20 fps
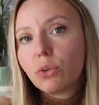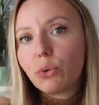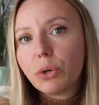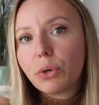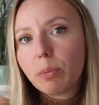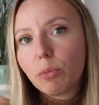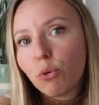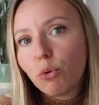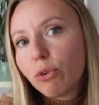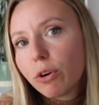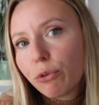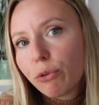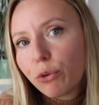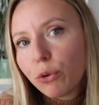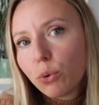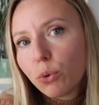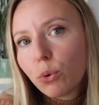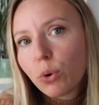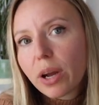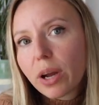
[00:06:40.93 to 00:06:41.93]
remove a
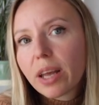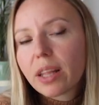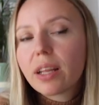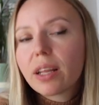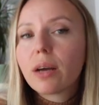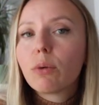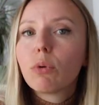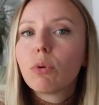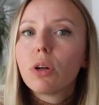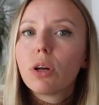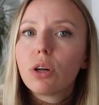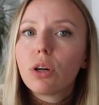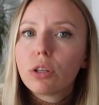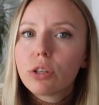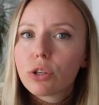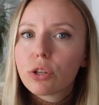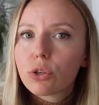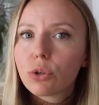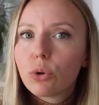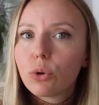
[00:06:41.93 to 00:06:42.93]
few and I will
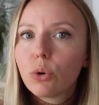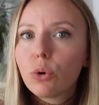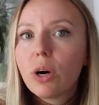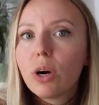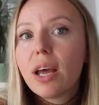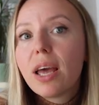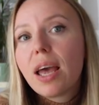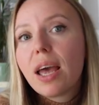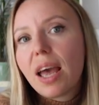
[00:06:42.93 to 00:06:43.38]
also